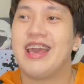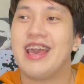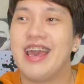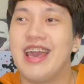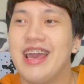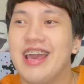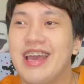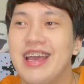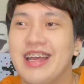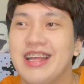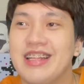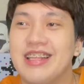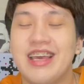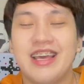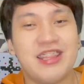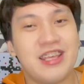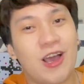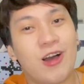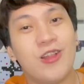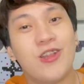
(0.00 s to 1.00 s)
And
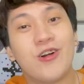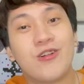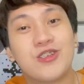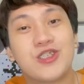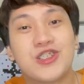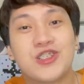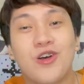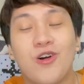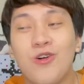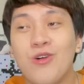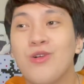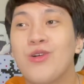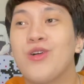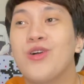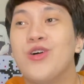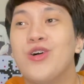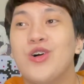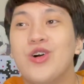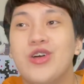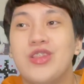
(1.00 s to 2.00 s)
yeah, they all look so
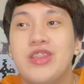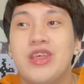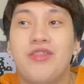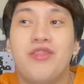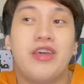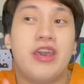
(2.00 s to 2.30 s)
good.